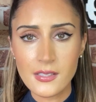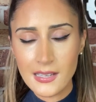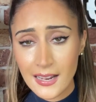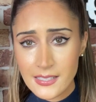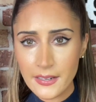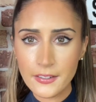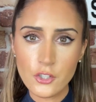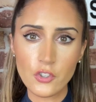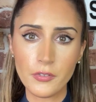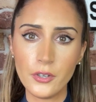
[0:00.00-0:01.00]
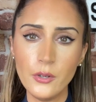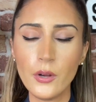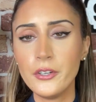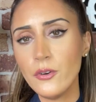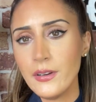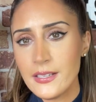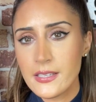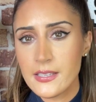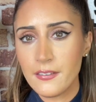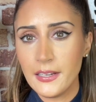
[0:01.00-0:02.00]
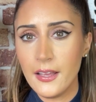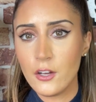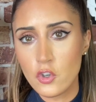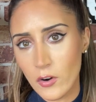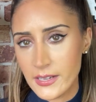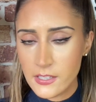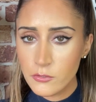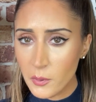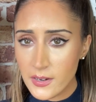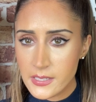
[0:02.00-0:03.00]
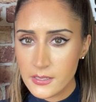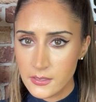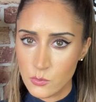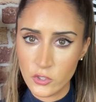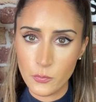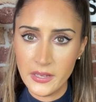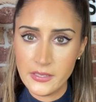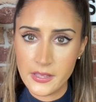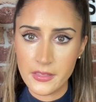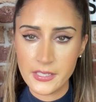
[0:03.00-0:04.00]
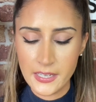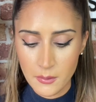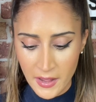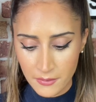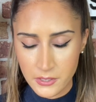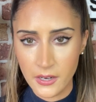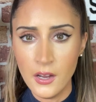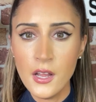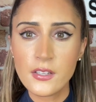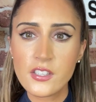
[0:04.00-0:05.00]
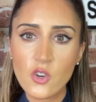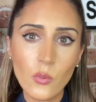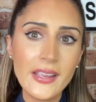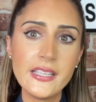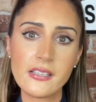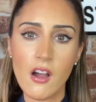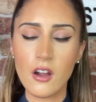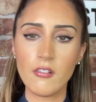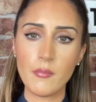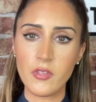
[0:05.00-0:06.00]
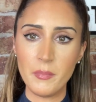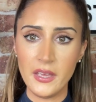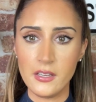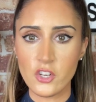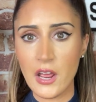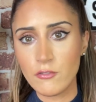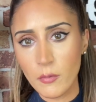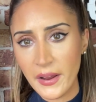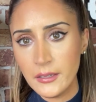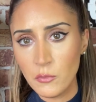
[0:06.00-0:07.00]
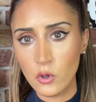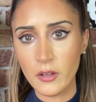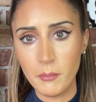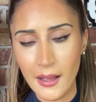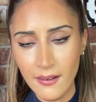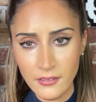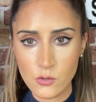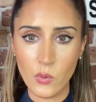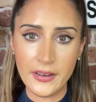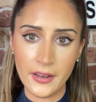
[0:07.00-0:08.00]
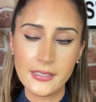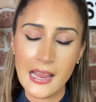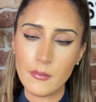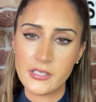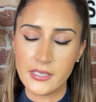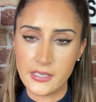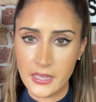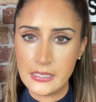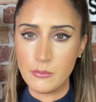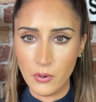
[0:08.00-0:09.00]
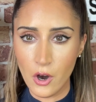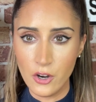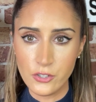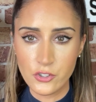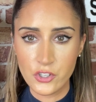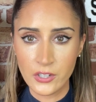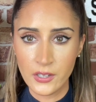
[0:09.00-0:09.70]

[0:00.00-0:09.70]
Zlatan and Giroud are not necessarily aggressive pressers, which means that the team have to squeeze higher up the pitch and remain more compact when adapting to this approach.